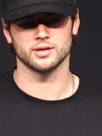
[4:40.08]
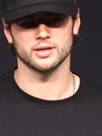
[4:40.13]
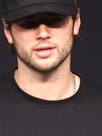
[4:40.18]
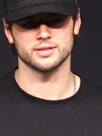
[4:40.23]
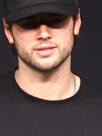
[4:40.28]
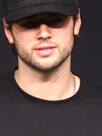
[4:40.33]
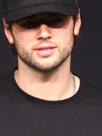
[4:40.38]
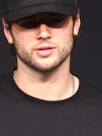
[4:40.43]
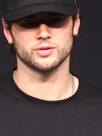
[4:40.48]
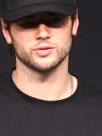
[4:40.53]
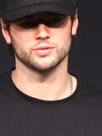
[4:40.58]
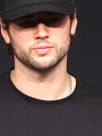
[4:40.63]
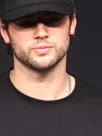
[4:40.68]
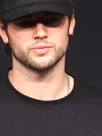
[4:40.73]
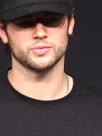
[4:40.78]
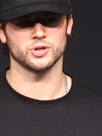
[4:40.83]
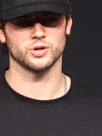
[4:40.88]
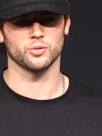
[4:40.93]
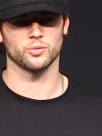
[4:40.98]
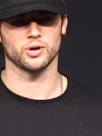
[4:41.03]
and see,
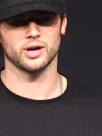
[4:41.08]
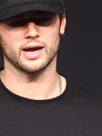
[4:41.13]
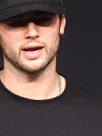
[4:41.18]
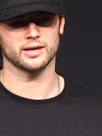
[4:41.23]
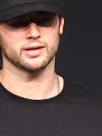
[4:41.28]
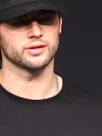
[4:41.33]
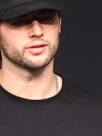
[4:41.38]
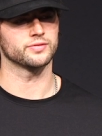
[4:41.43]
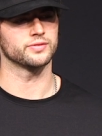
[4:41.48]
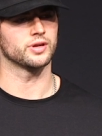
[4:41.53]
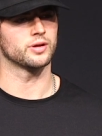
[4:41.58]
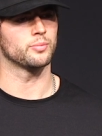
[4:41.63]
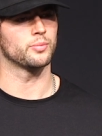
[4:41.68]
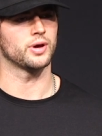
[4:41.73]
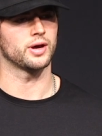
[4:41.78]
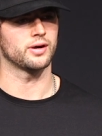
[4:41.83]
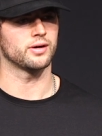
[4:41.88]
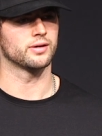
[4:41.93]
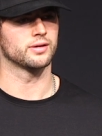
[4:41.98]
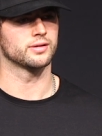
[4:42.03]
you know, what I could have done
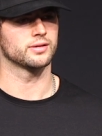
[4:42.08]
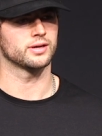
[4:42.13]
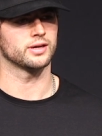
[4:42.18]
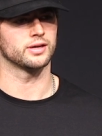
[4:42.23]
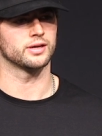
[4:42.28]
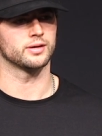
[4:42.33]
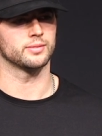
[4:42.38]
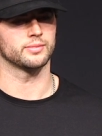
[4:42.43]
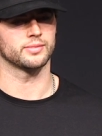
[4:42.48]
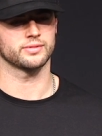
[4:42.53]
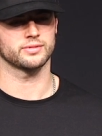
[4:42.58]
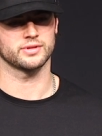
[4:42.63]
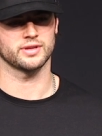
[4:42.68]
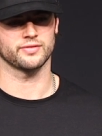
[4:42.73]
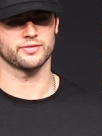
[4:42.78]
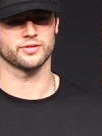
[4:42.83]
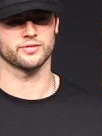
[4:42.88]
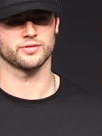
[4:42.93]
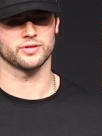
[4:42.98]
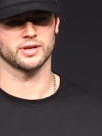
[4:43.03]
better.
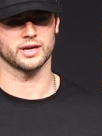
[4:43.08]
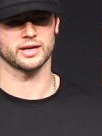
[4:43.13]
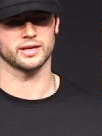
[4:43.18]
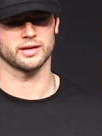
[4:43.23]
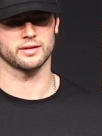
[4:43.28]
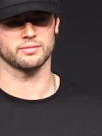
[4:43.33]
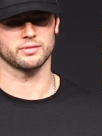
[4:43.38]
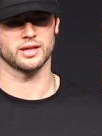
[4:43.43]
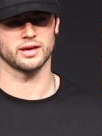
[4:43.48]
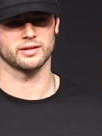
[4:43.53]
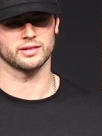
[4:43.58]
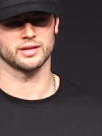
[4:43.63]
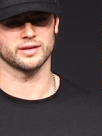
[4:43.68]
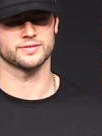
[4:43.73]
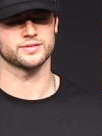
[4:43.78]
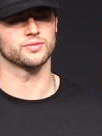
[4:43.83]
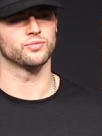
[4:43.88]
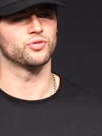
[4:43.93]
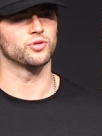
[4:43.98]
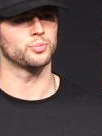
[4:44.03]
Definitely feel like I
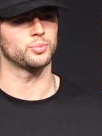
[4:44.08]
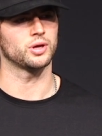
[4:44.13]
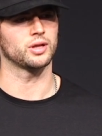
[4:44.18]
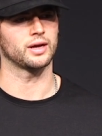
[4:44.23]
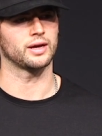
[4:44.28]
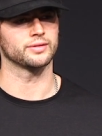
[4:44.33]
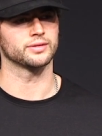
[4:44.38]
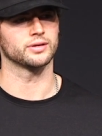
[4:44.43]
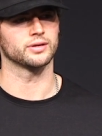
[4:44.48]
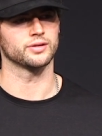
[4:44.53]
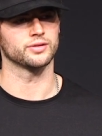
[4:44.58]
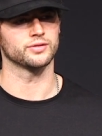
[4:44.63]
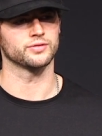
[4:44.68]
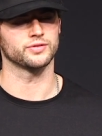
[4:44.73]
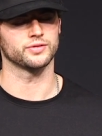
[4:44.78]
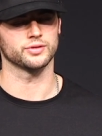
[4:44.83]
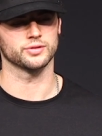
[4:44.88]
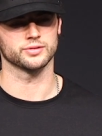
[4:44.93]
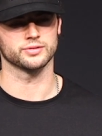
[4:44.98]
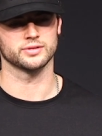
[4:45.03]
left some football out there on the
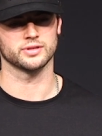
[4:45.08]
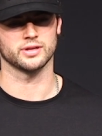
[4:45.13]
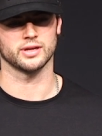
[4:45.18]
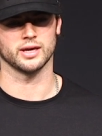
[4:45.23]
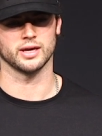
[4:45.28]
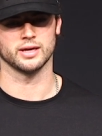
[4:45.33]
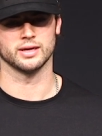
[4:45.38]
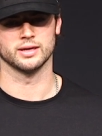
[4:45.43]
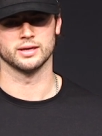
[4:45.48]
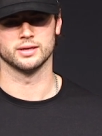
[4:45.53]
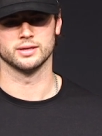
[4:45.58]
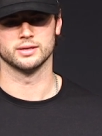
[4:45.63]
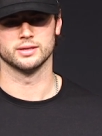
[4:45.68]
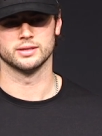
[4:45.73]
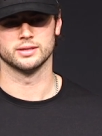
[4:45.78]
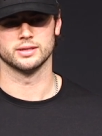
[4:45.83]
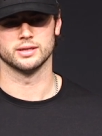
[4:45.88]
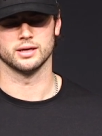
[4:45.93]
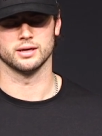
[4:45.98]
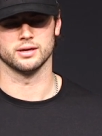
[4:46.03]
field today.
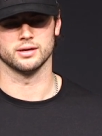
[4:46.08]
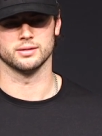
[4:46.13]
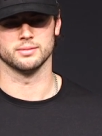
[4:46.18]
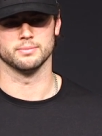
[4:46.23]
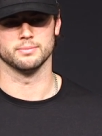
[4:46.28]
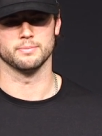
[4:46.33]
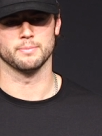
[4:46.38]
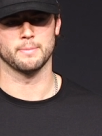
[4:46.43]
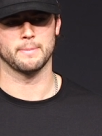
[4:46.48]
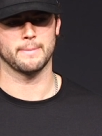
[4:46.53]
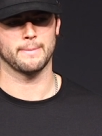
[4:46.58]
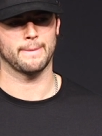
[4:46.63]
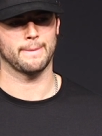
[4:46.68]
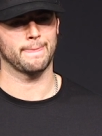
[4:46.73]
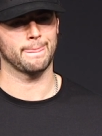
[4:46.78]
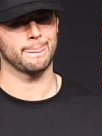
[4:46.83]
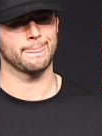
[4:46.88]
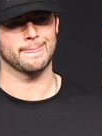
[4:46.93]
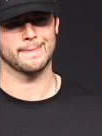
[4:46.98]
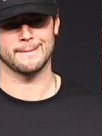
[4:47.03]

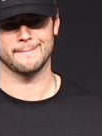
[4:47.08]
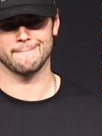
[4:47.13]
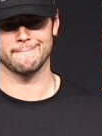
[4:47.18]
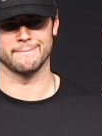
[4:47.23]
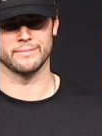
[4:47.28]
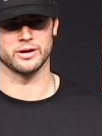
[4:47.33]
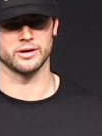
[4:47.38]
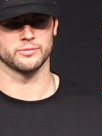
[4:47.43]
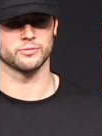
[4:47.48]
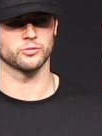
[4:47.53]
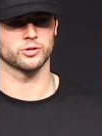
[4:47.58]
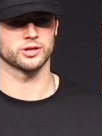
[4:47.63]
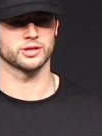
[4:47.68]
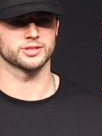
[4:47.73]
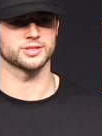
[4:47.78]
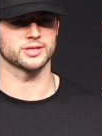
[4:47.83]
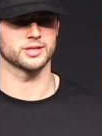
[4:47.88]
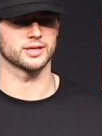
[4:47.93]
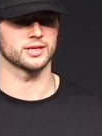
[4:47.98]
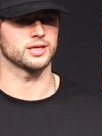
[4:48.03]
But we're
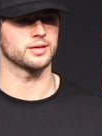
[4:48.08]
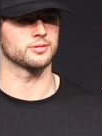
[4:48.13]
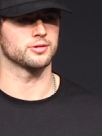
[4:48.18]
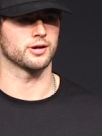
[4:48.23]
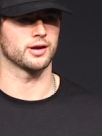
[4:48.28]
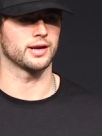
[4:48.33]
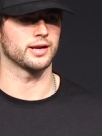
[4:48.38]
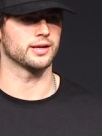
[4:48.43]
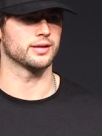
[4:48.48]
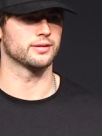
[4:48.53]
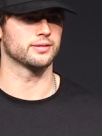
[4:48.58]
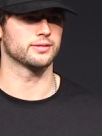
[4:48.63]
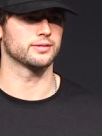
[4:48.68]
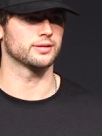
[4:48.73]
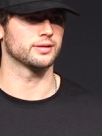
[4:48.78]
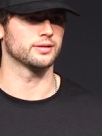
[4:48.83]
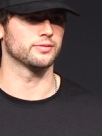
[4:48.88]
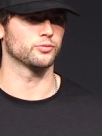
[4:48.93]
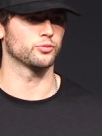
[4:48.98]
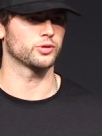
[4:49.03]
just going to keep grinding,
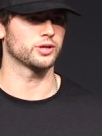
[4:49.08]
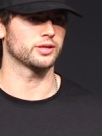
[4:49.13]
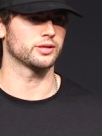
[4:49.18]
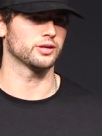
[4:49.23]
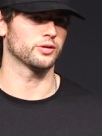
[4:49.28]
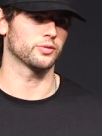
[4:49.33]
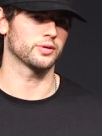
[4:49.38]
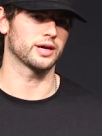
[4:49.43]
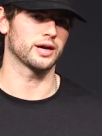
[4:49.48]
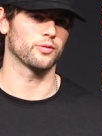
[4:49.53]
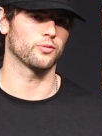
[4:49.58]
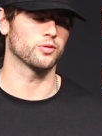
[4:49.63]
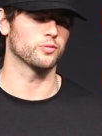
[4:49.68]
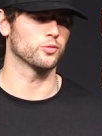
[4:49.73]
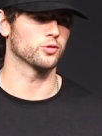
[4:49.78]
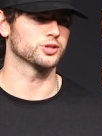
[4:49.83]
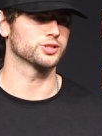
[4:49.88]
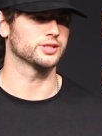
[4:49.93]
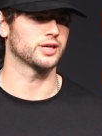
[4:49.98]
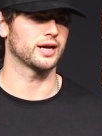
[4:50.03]
and we, you know, we got one
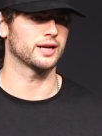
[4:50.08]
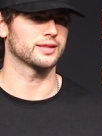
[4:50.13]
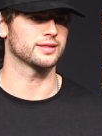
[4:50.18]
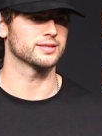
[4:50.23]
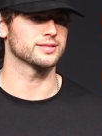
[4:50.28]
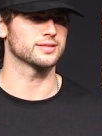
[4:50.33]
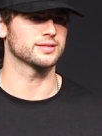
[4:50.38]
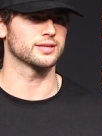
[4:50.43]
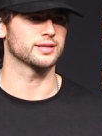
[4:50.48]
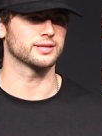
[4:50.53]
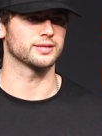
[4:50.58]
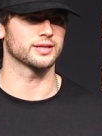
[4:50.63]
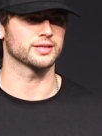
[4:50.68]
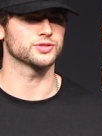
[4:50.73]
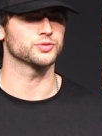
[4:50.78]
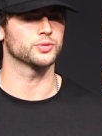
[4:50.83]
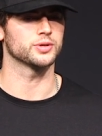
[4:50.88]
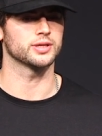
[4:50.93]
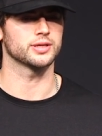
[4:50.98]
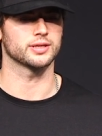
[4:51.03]
more shot at this thing
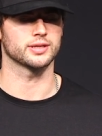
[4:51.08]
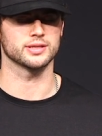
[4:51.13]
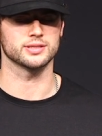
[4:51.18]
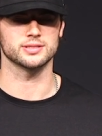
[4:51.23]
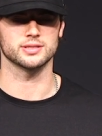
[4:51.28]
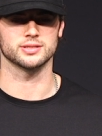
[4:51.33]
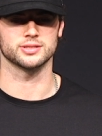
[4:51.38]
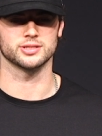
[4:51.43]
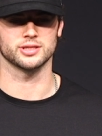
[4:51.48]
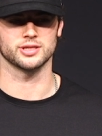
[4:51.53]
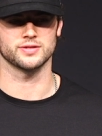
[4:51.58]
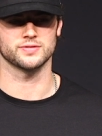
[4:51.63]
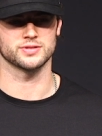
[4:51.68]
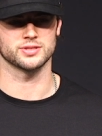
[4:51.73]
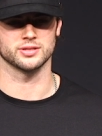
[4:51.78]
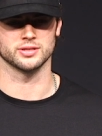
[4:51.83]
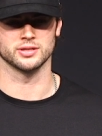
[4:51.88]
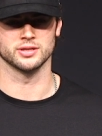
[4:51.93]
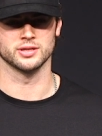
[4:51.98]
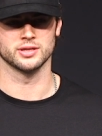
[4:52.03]
next week against the Chiefs,
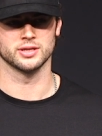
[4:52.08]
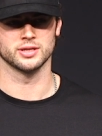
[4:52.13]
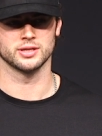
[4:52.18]
and